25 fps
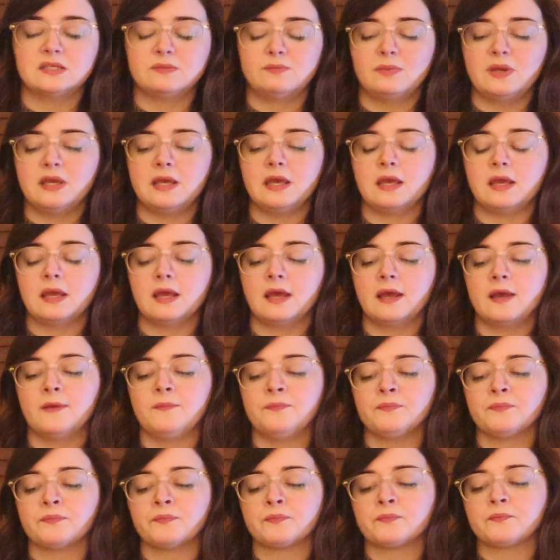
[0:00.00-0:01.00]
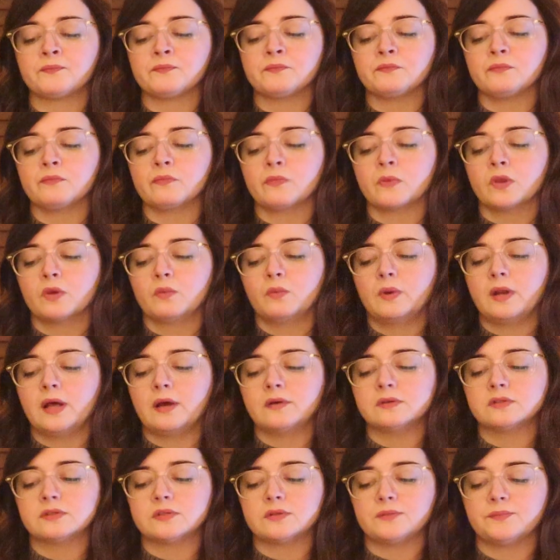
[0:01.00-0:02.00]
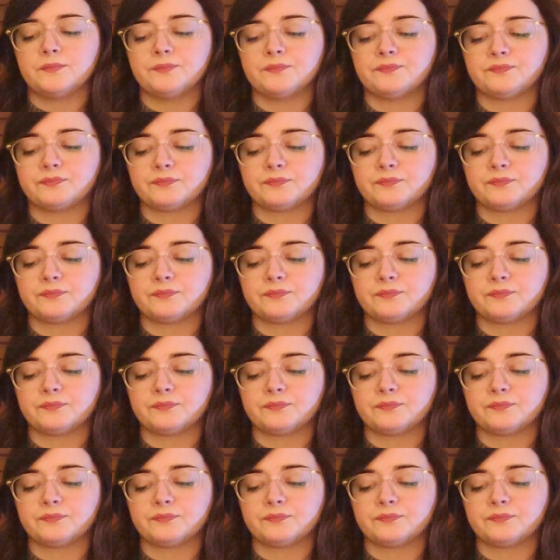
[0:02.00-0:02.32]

speaking it. What else?